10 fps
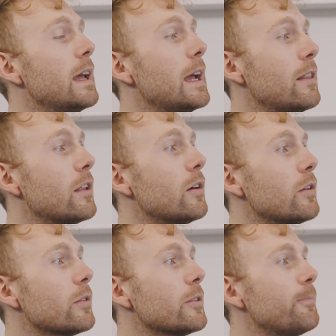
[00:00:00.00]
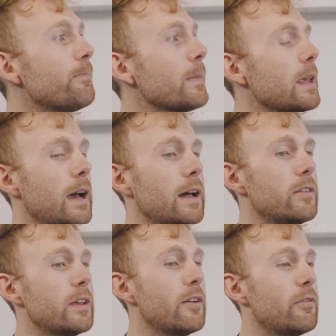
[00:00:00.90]
in the long run.
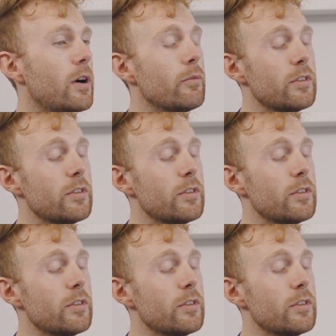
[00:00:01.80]
And if